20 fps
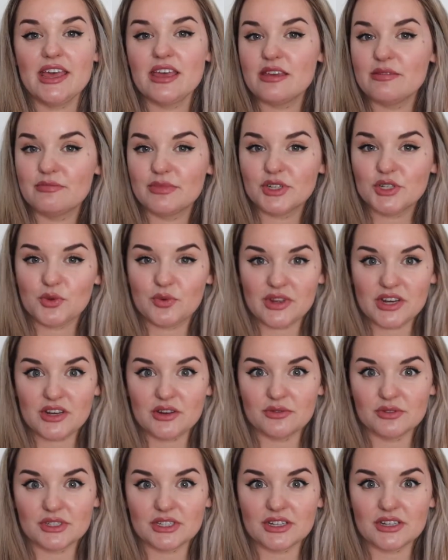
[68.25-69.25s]
in between
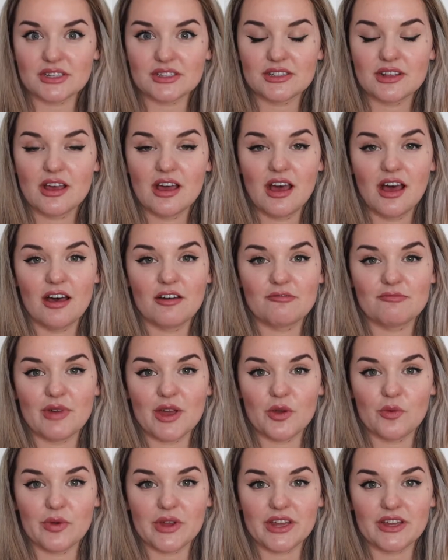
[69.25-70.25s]
uses of
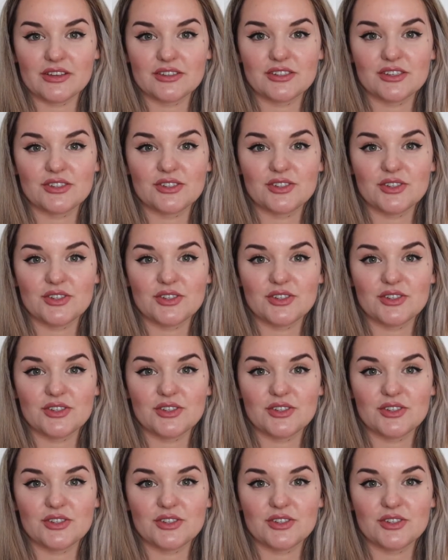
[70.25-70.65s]
my wigs.